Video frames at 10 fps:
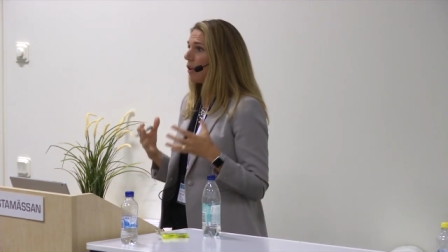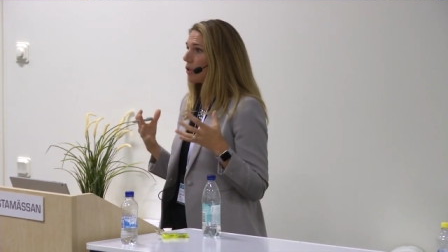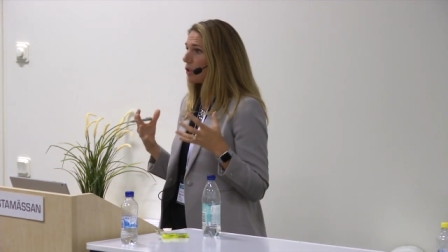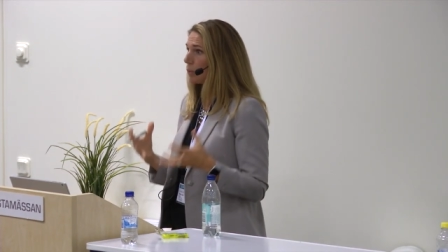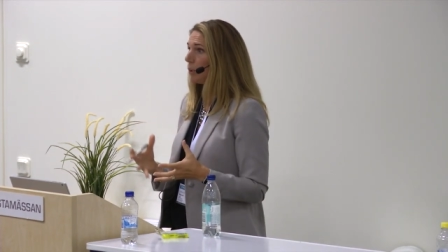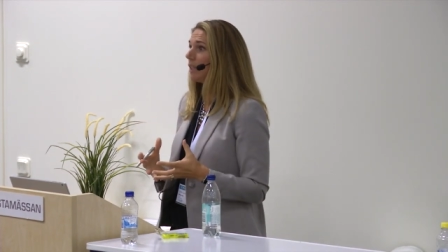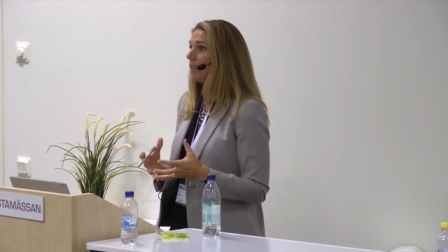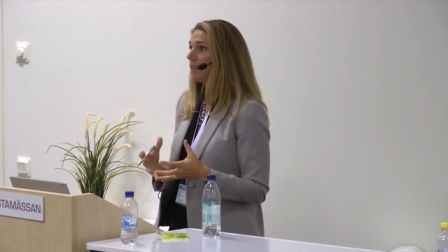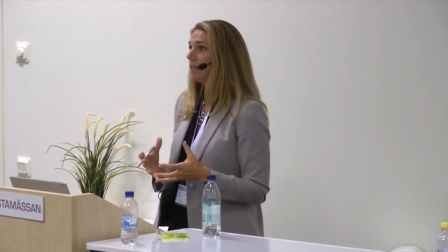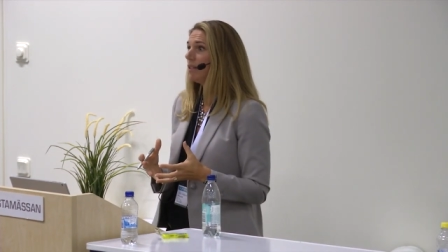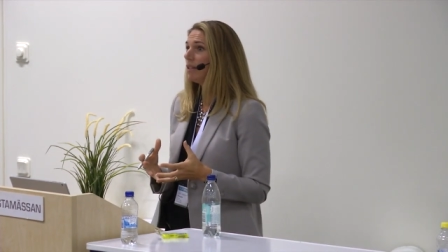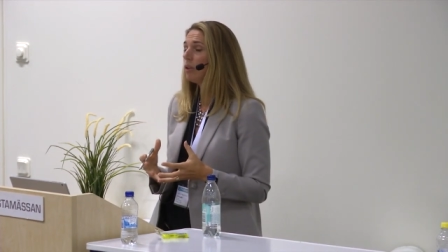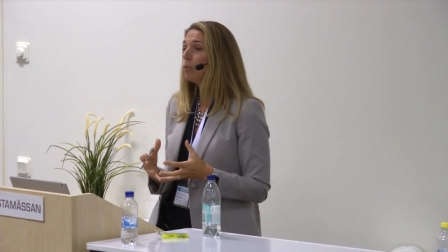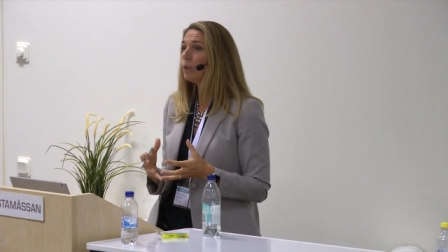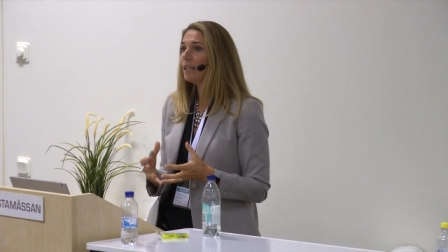sweden
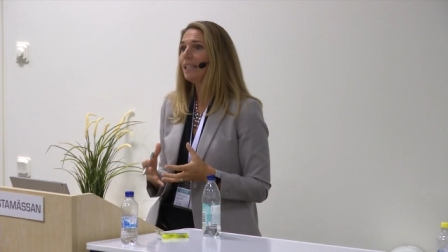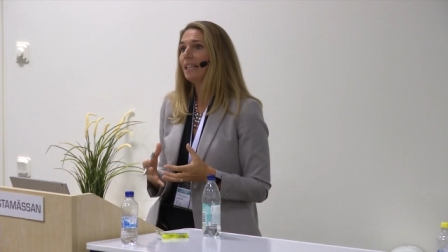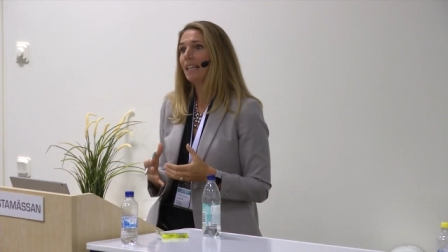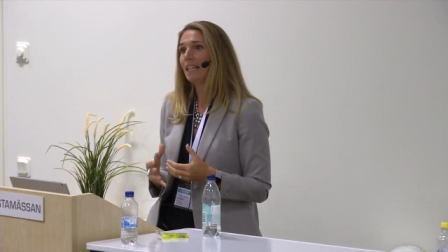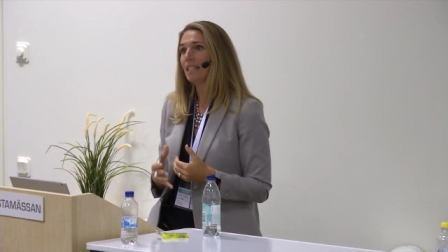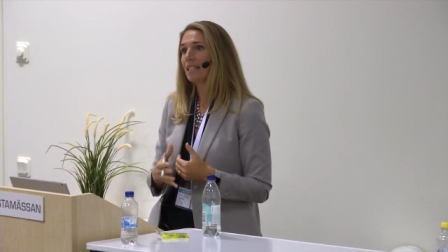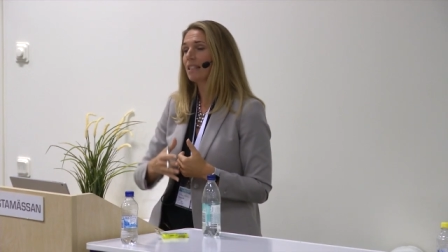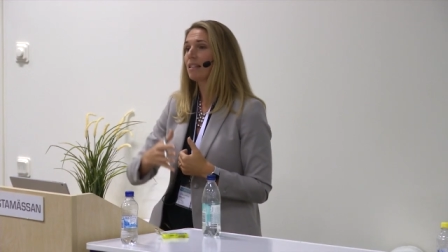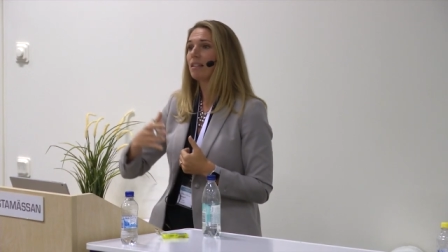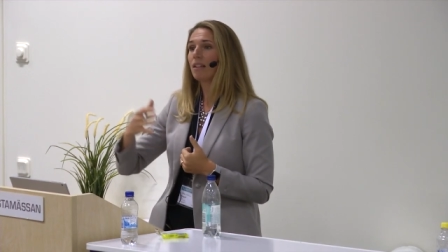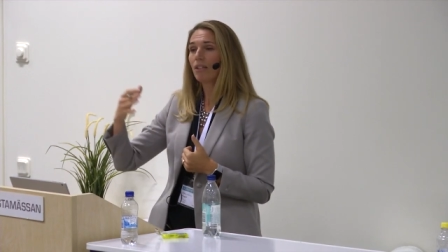really is